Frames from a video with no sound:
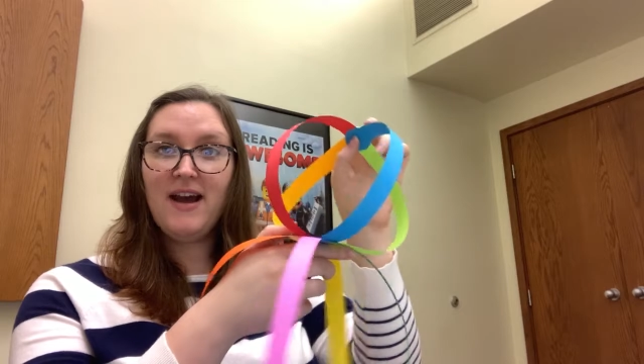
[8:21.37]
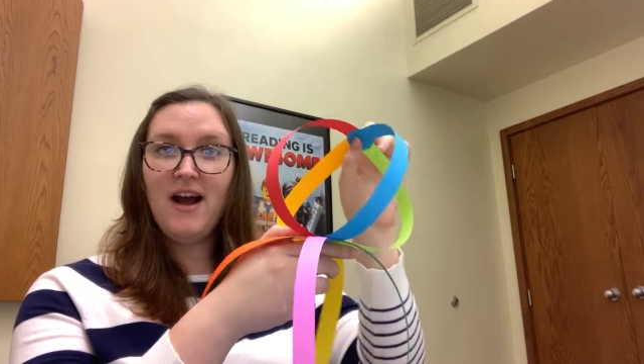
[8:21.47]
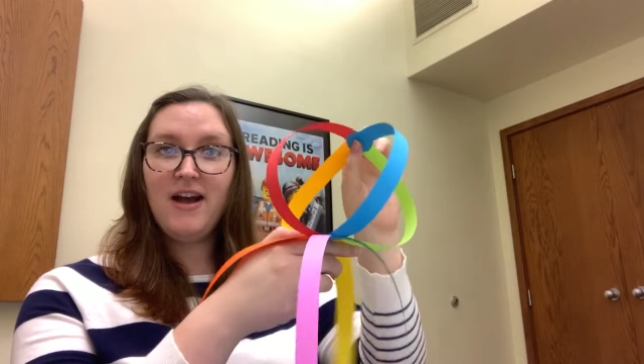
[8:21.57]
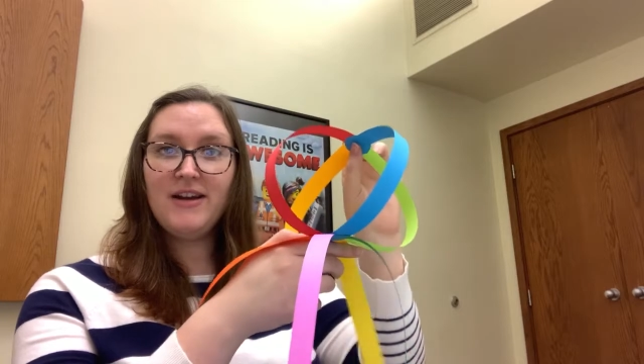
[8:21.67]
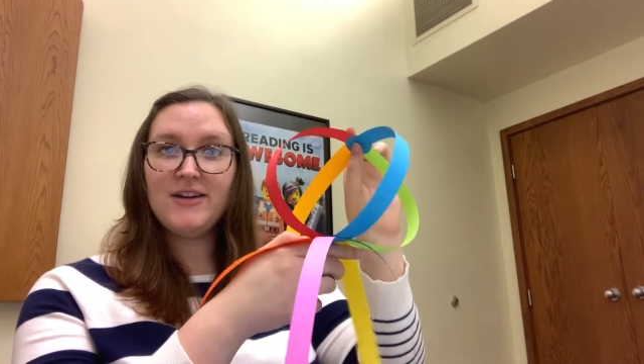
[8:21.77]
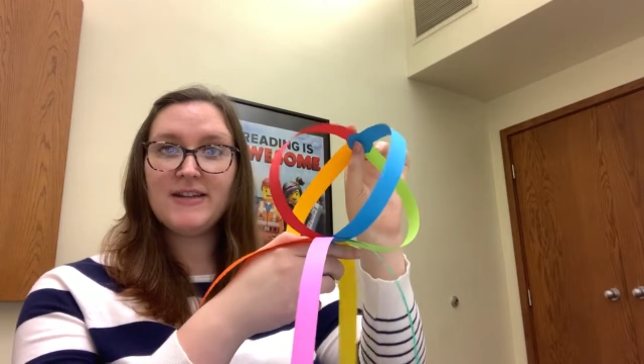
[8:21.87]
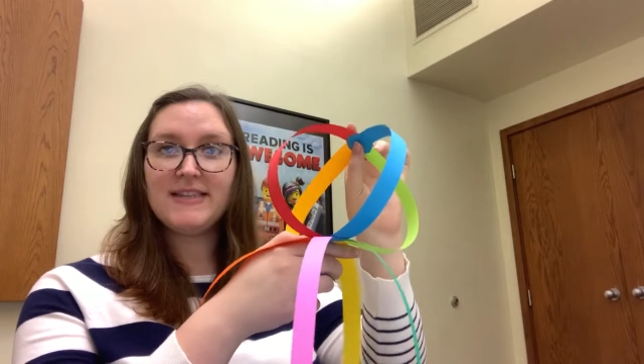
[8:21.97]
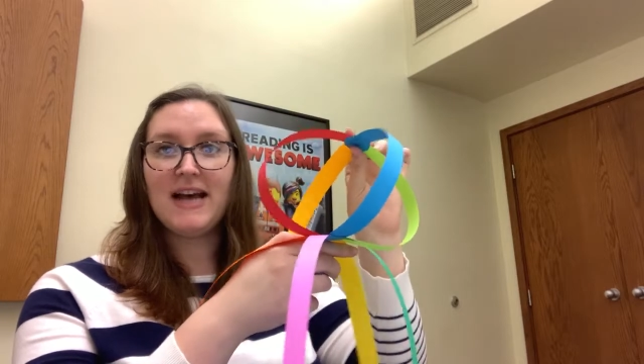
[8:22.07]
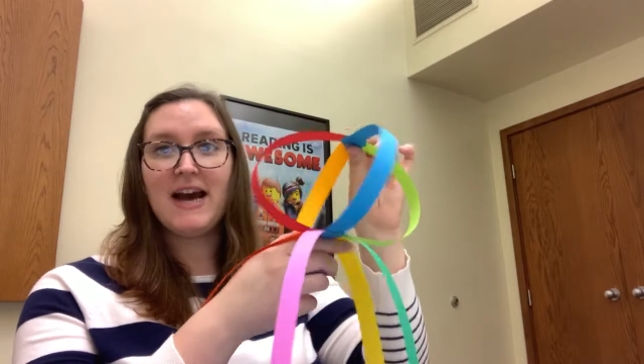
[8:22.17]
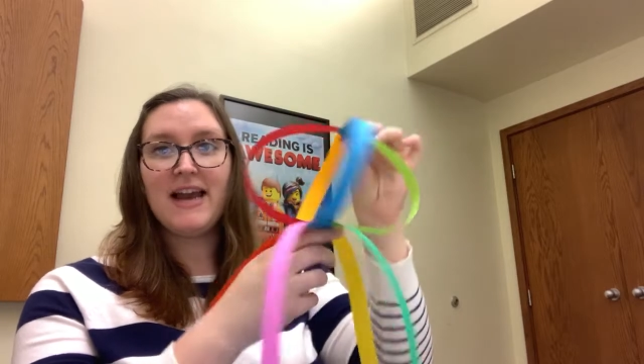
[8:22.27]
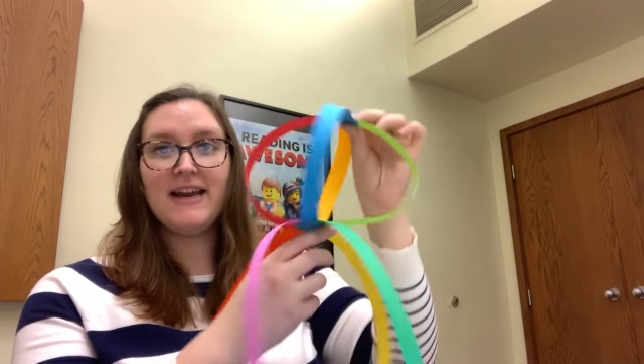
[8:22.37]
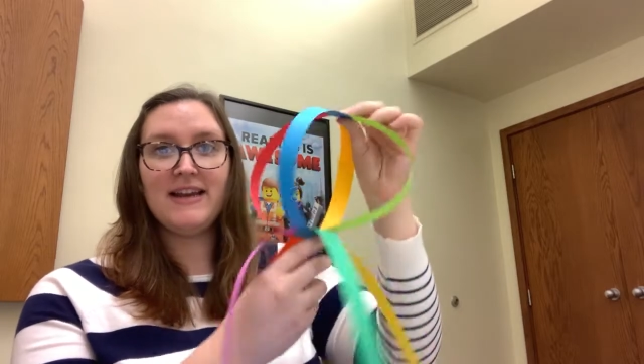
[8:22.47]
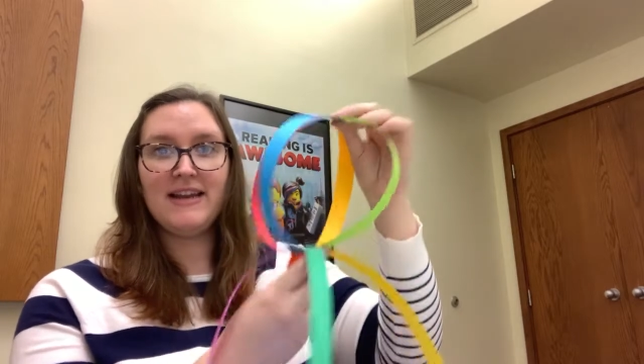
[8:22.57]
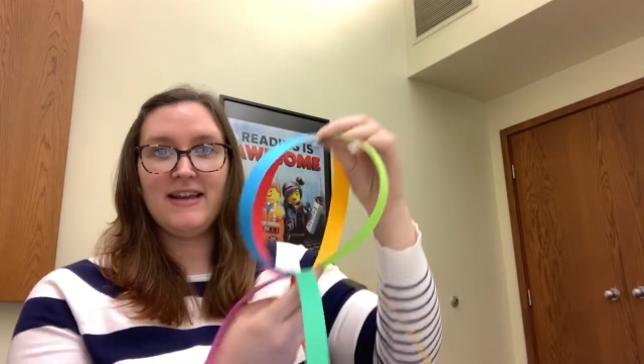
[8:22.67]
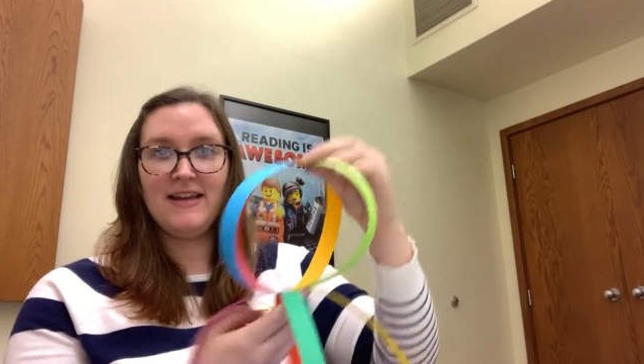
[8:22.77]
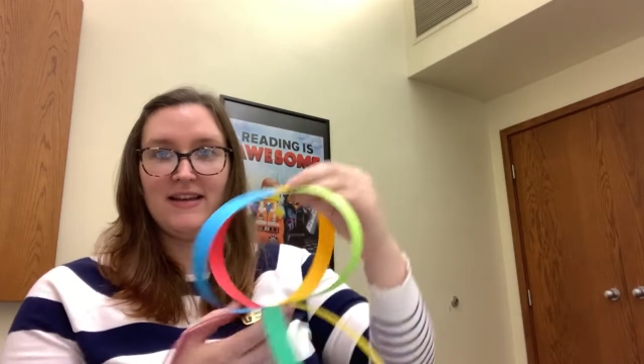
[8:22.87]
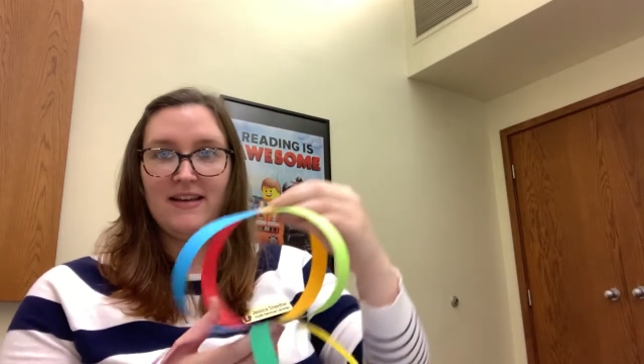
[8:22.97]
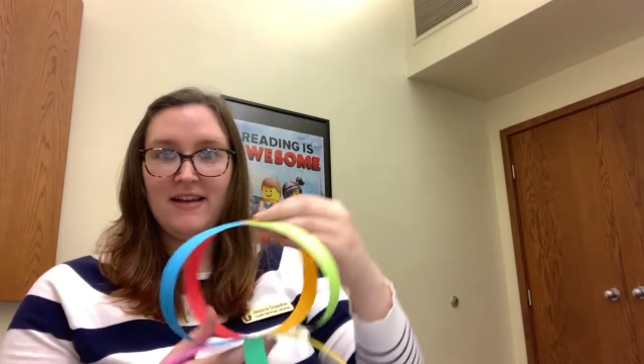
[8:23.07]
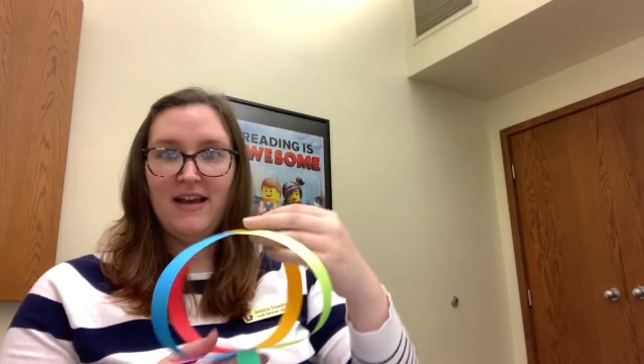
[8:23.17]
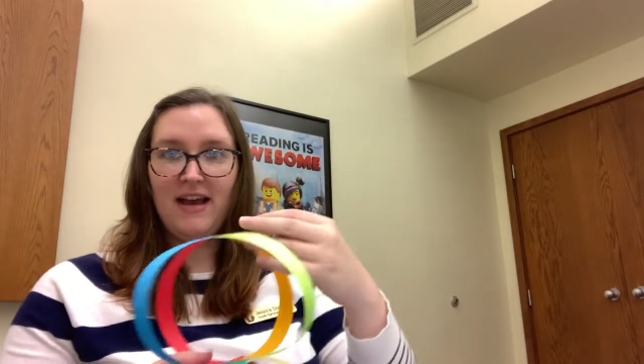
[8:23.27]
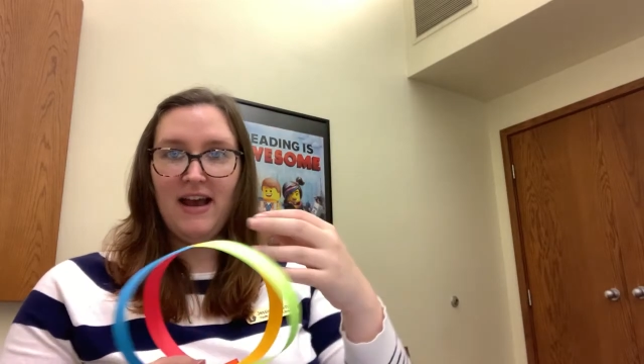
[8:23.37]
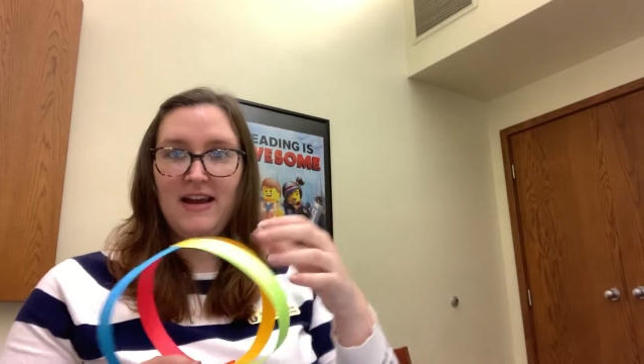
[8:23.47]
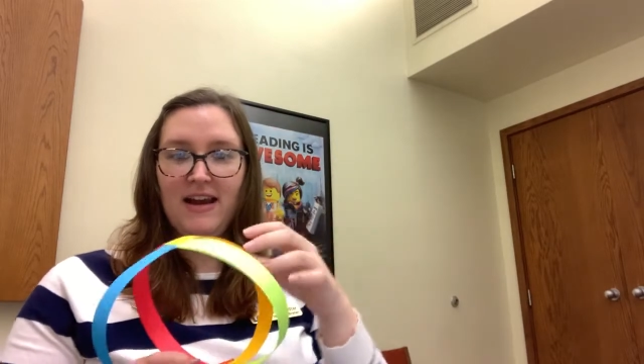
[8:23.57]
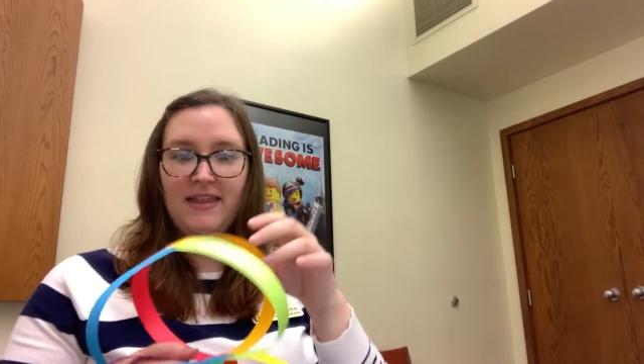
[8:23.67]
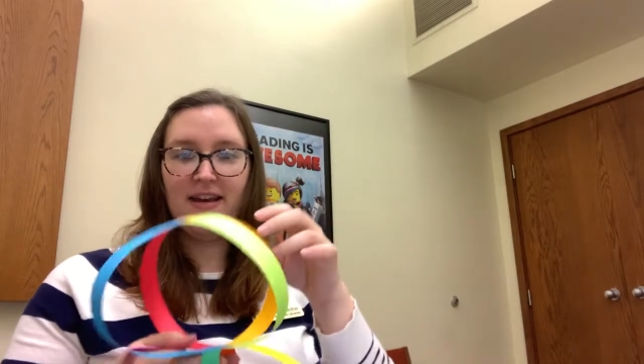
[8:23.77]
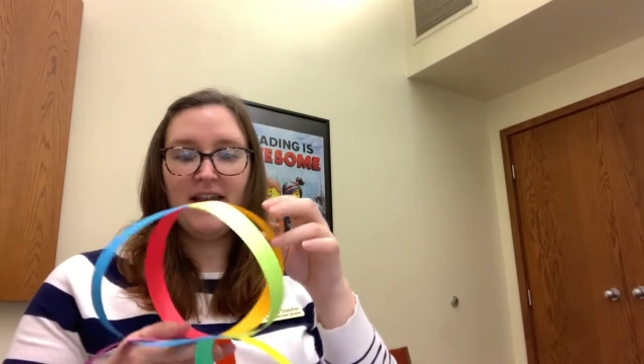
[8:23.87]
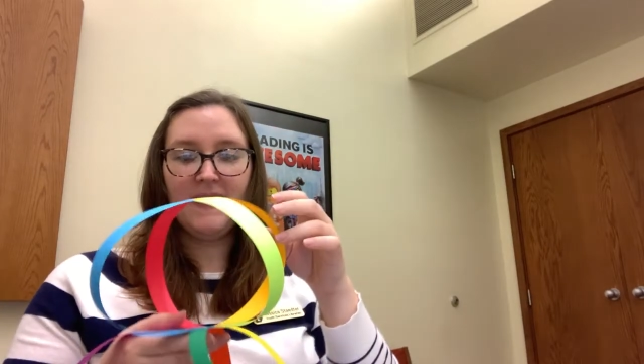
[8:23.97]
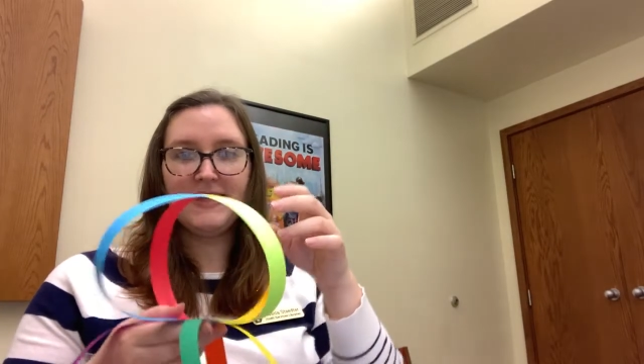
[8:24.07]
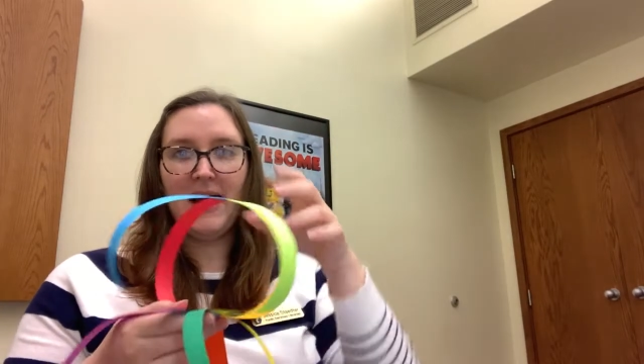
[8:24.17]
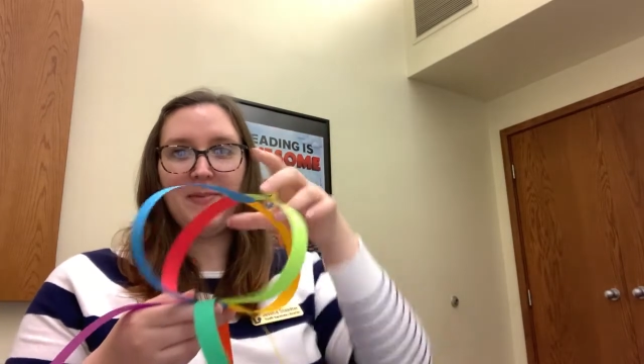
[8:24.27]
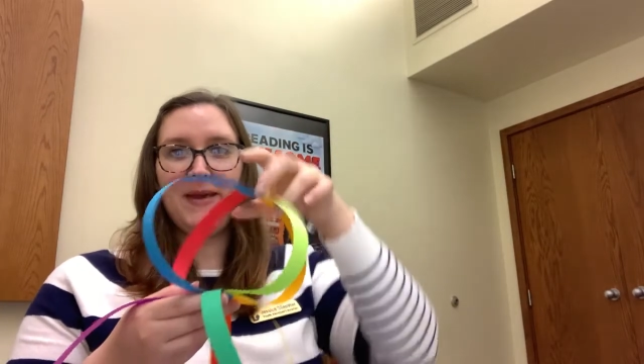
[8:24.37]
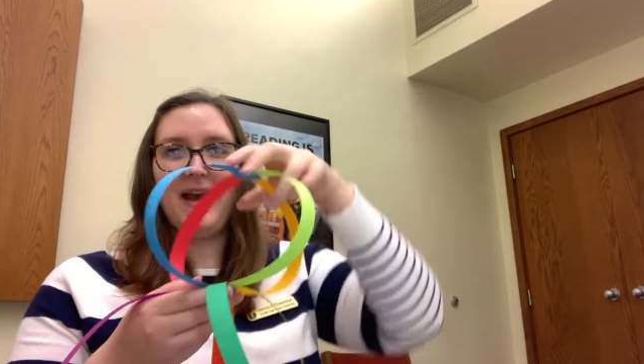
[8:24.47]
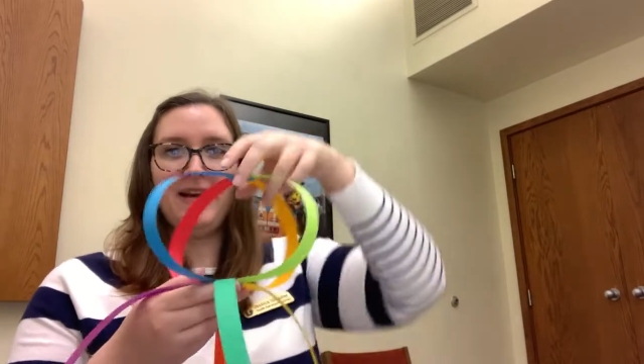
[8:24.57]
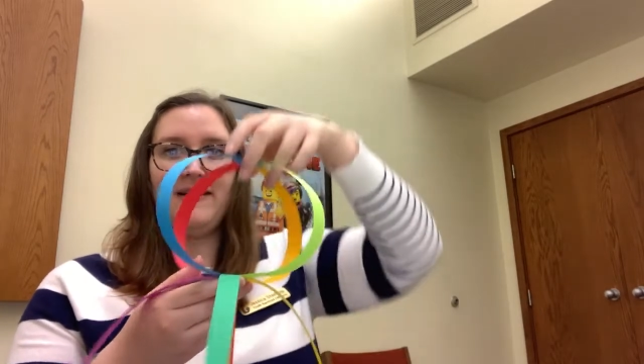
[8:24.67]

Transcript: underside and nothing on the top yet.